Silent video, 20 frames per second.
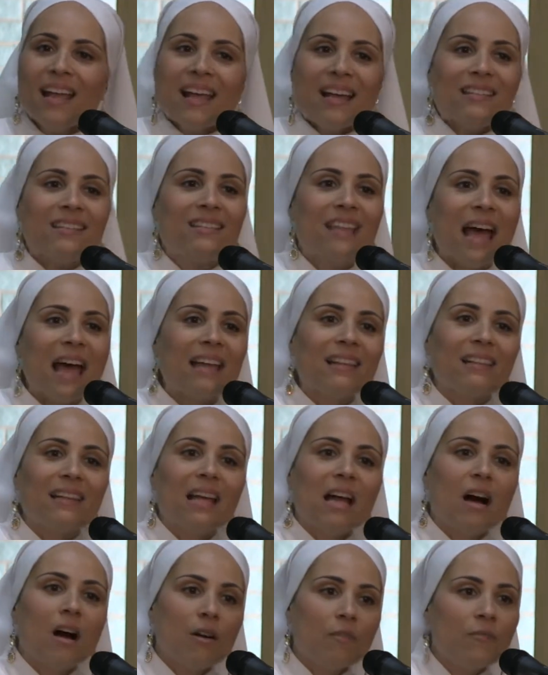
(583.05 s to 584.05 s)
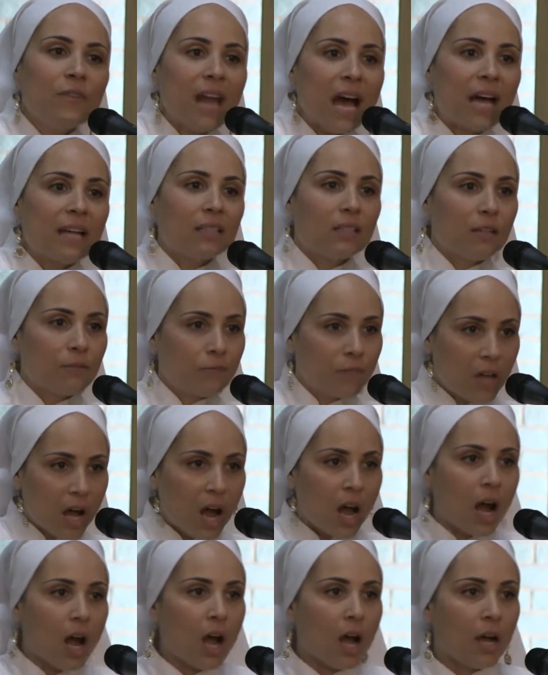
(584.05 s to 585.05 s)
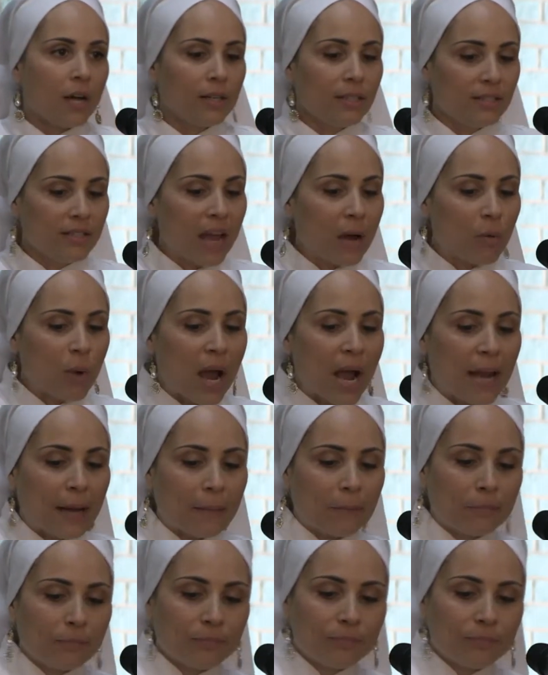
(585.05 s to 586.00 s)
is that of not of God. Is that right?